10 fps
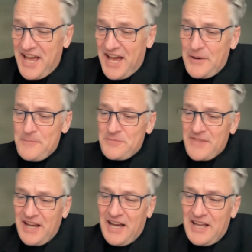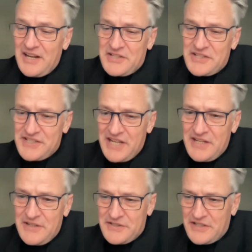I should
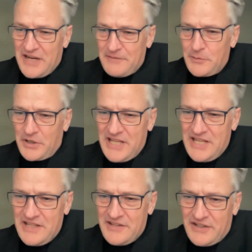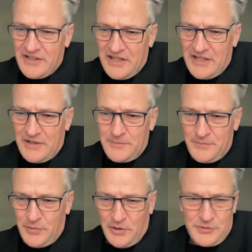say to everyone here that
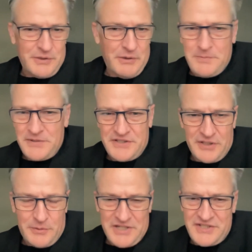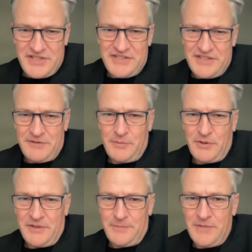we're also open to questions. If you
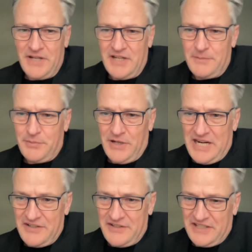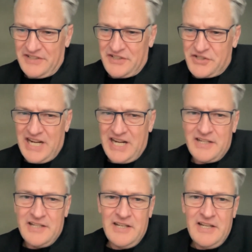want to put anything in the chat,
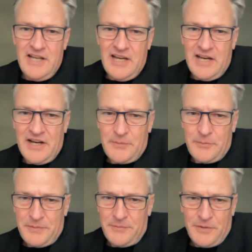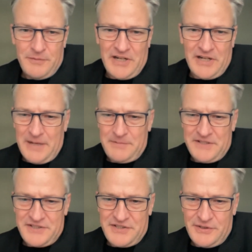we're very
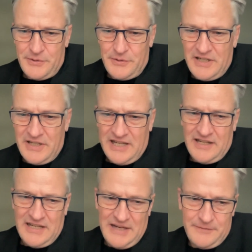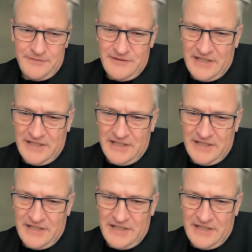happy to have